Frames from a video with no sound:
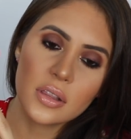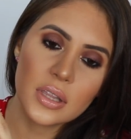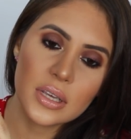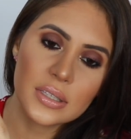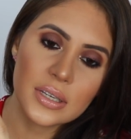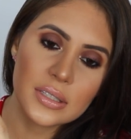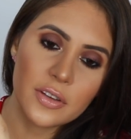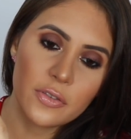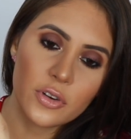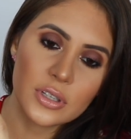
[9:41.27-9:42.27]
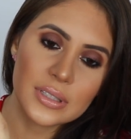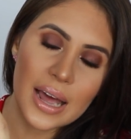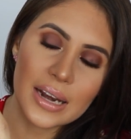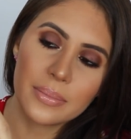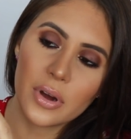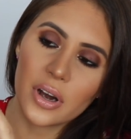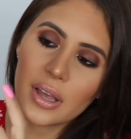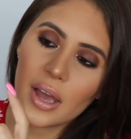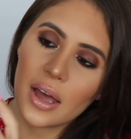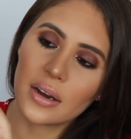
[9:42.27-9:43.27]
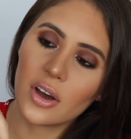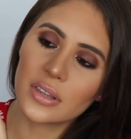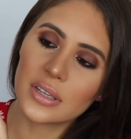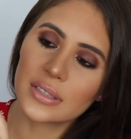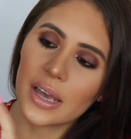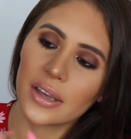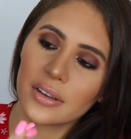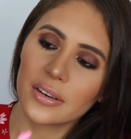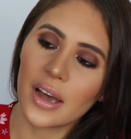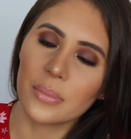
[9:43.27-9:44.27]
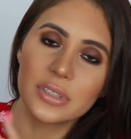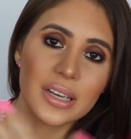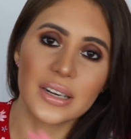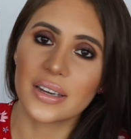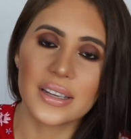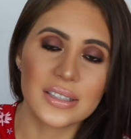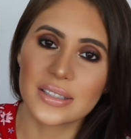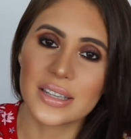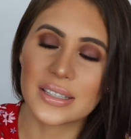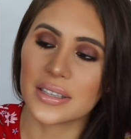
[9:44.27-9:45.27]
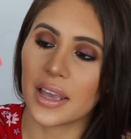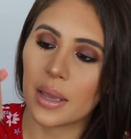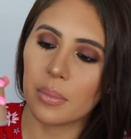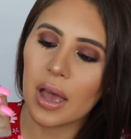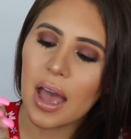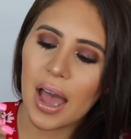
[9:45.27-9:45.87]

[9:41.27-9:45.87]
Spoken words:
This is the first tally mark, and on the second update it's the same.